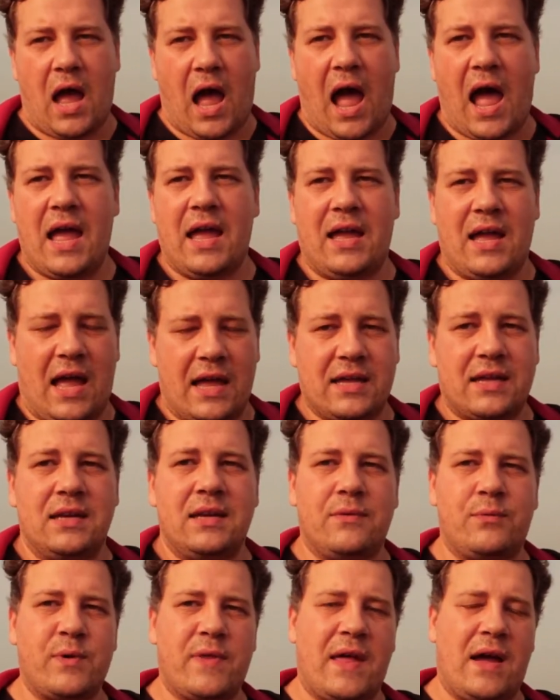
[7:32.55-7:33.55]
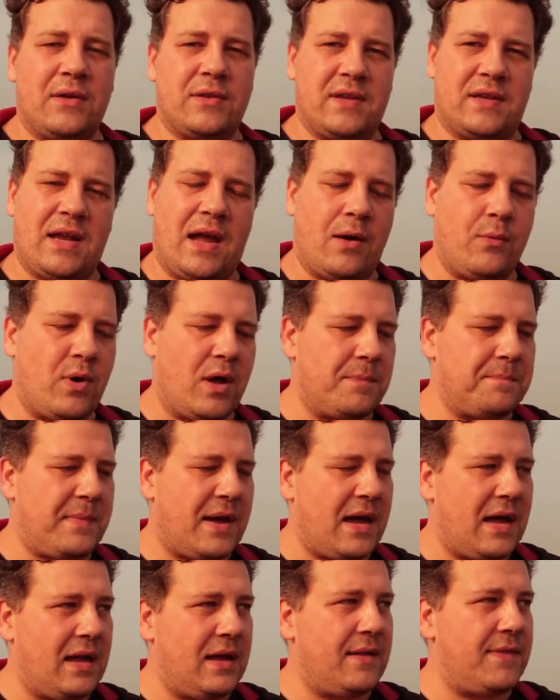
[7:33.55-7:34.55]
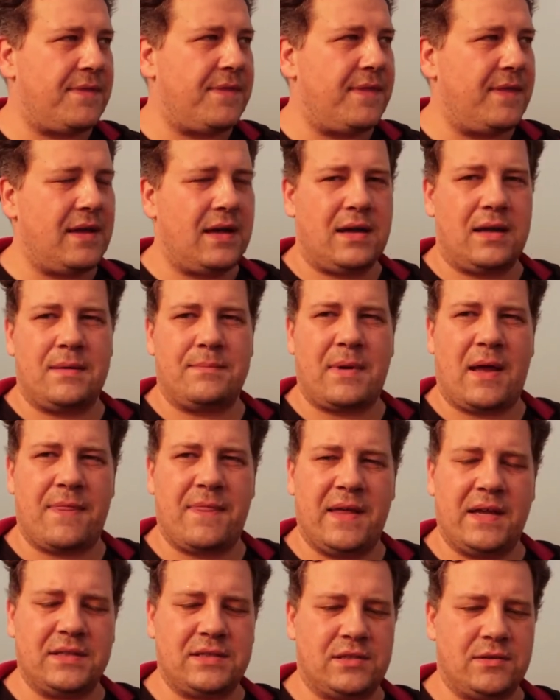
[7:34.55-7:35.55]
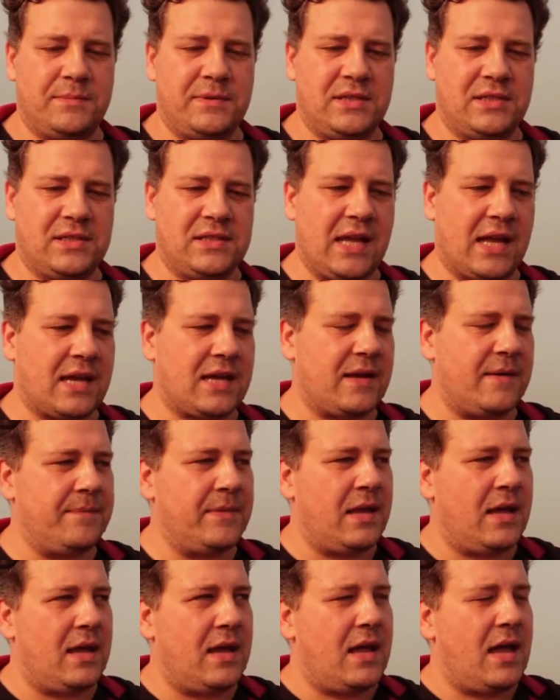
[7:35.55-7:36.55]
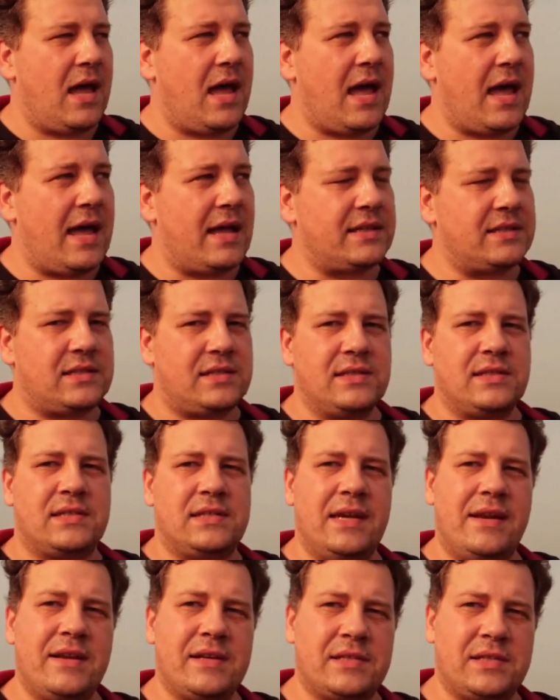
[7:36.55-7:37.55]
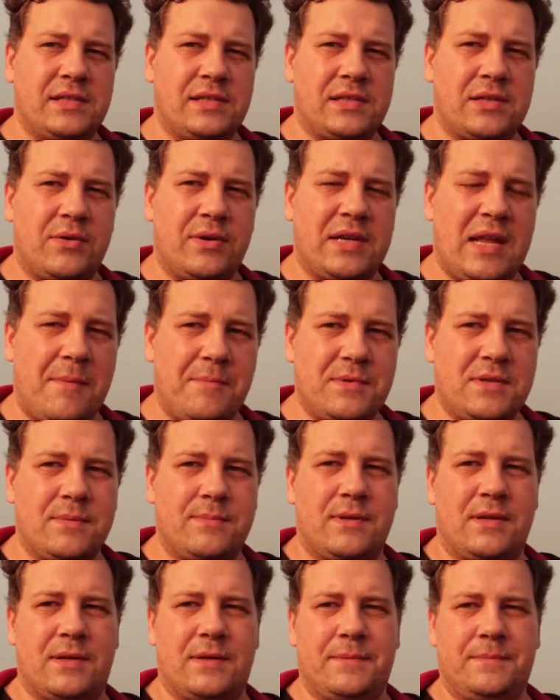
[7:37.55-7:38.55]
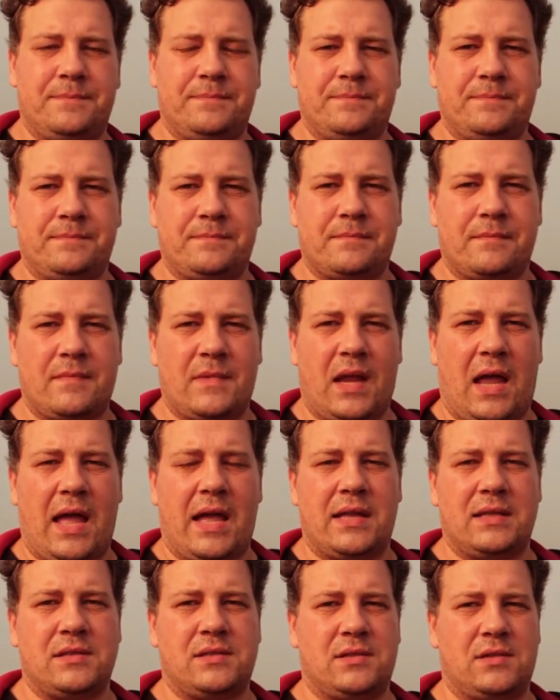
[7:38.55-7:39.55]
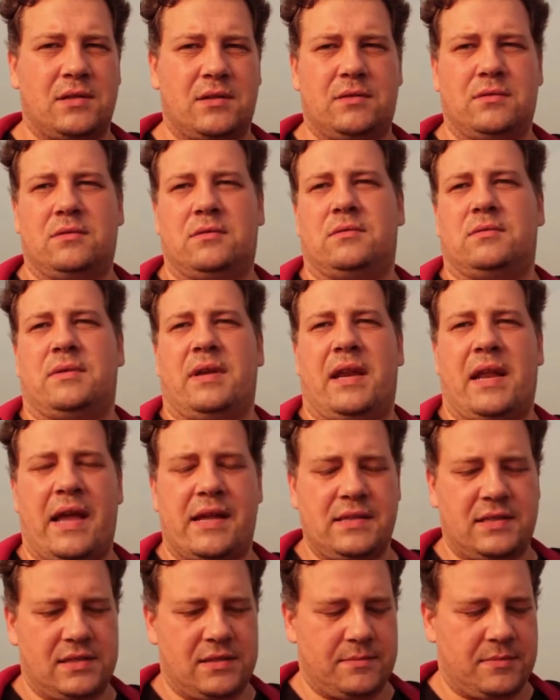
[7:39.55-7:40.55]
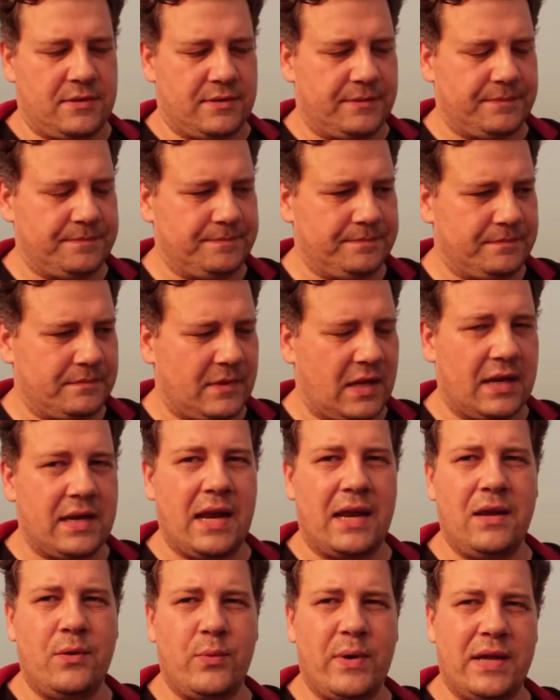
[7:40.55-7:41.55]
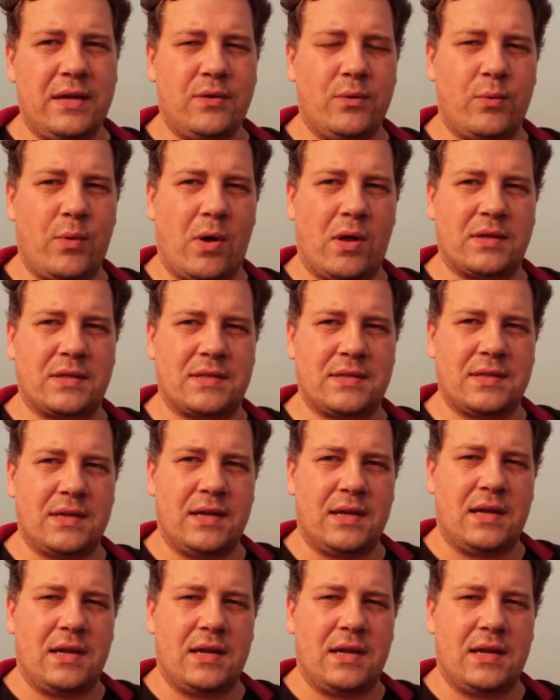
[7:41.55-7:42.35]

I, I can live without it. I want my, uh, my things to be slick. And since Linux is so adaptable and so enhanceable in any way you want,